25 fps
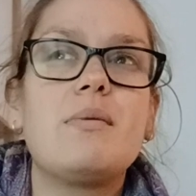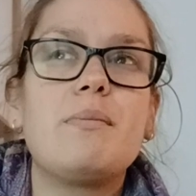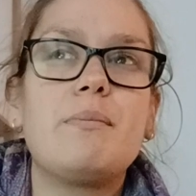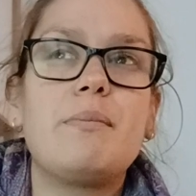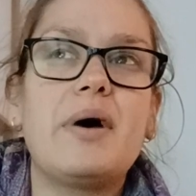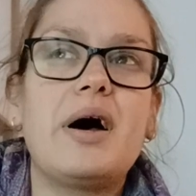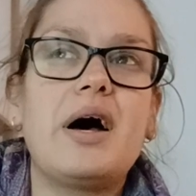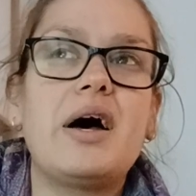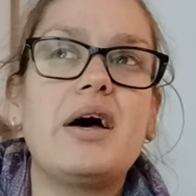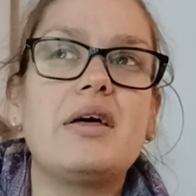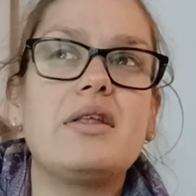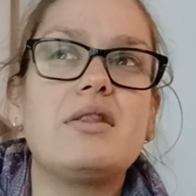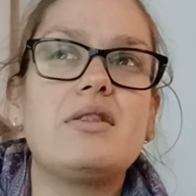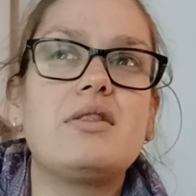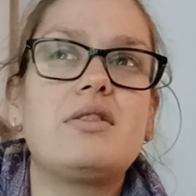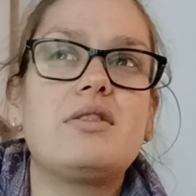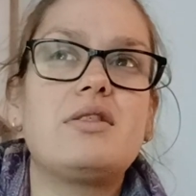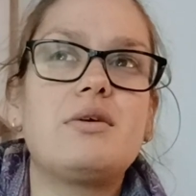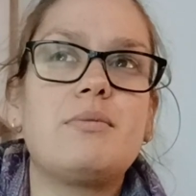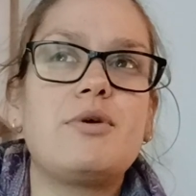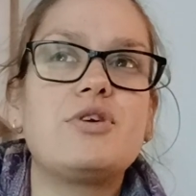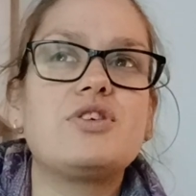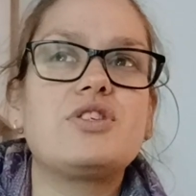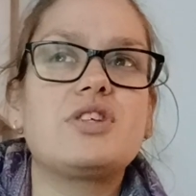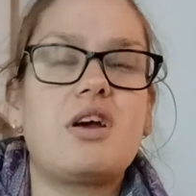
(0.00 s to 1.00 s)
But the
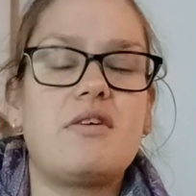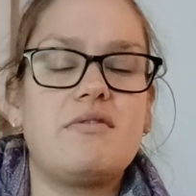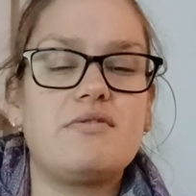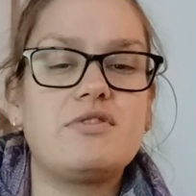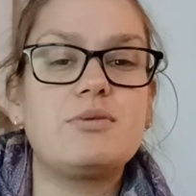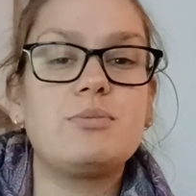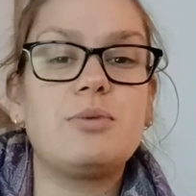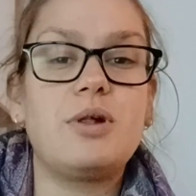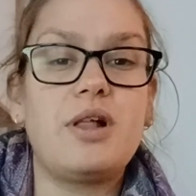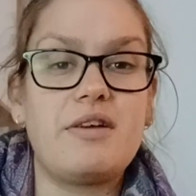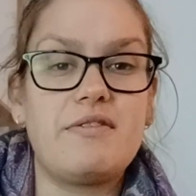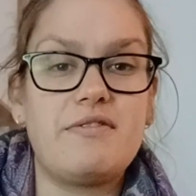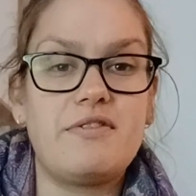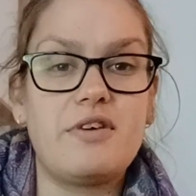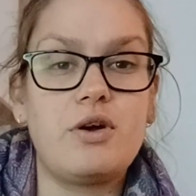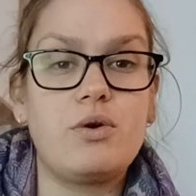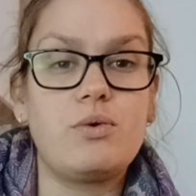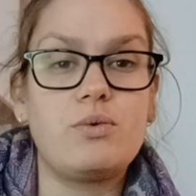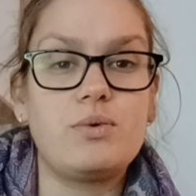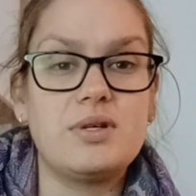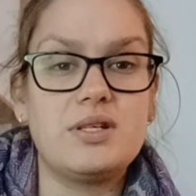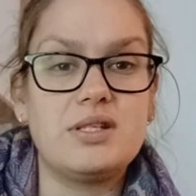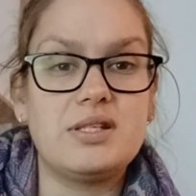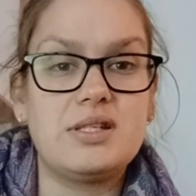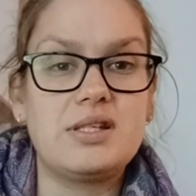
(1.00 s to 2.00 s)
most comfortable I
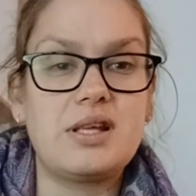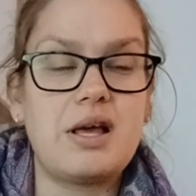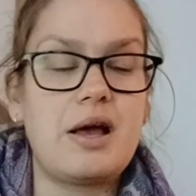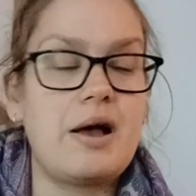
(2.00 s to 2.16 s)
felt was